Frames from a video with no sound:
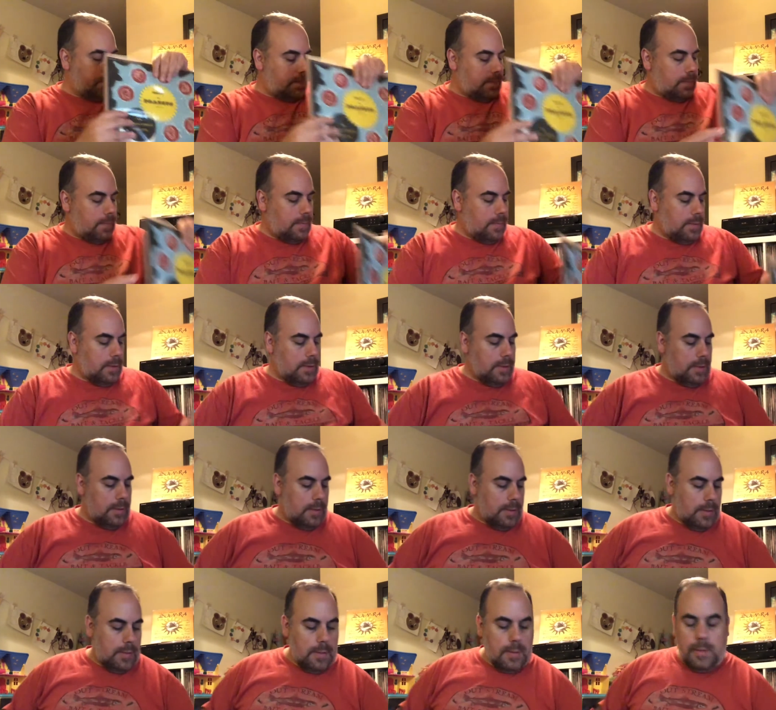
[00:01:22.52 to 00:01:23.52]

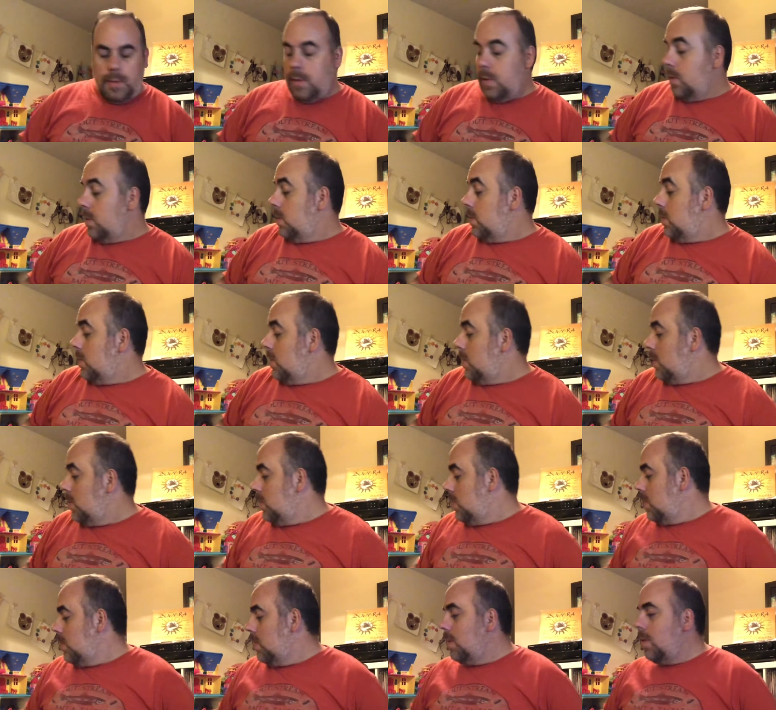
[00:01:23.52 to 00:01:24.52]

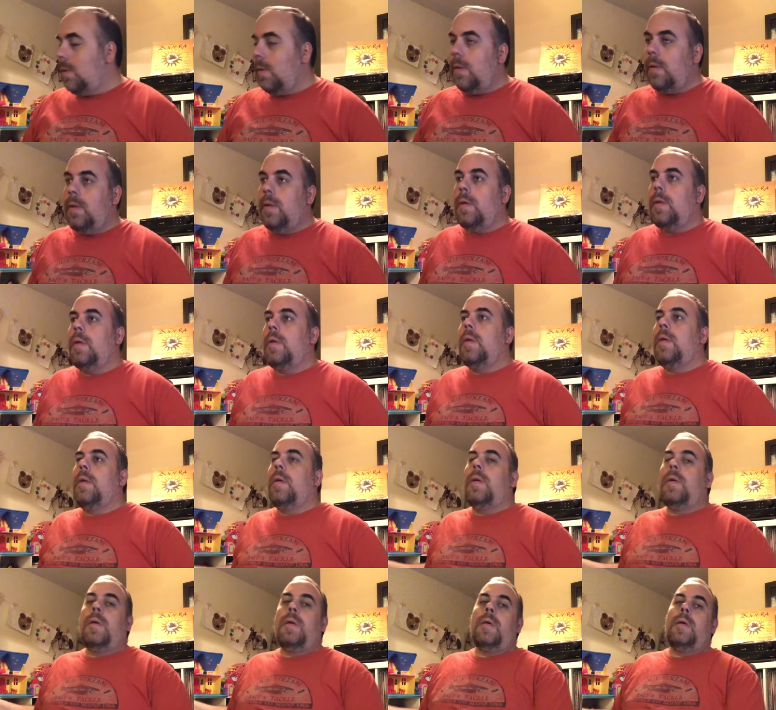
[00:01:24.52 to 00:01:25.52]

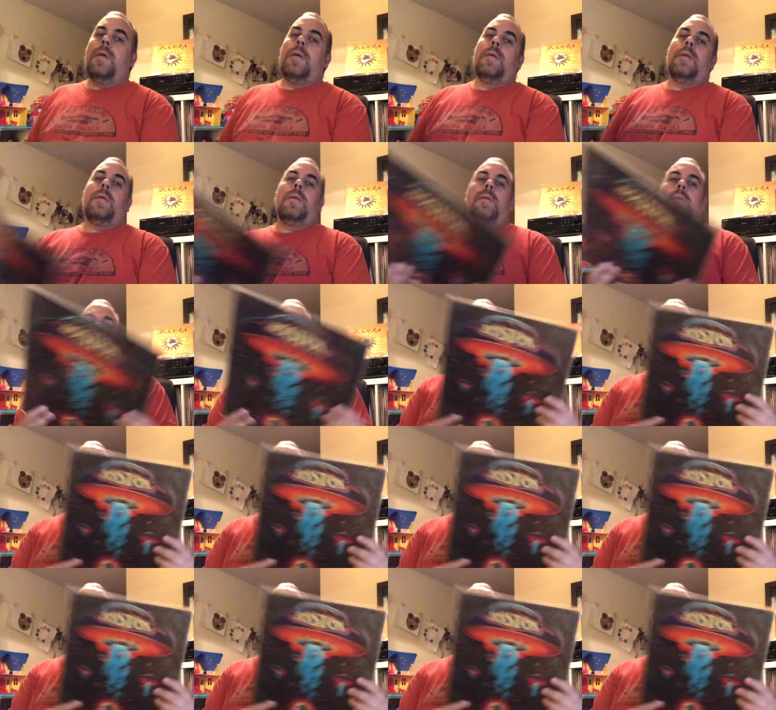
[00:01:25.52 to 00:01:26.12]
No one is speaking in this clip.